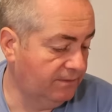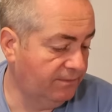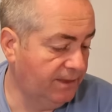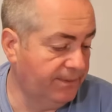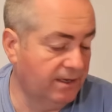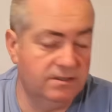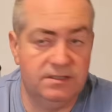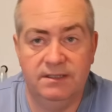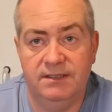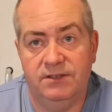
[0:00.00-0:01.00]
Me
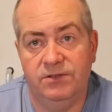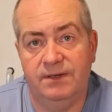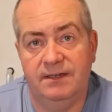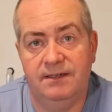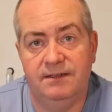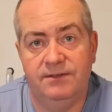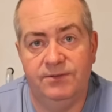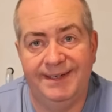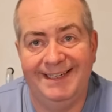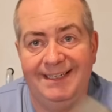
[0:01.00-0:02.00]
personally, do I
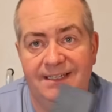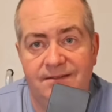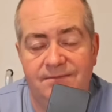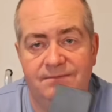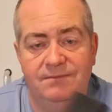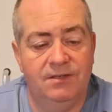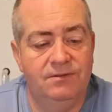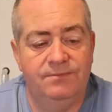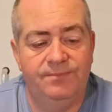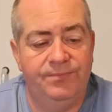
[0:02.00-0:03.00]
need it? No.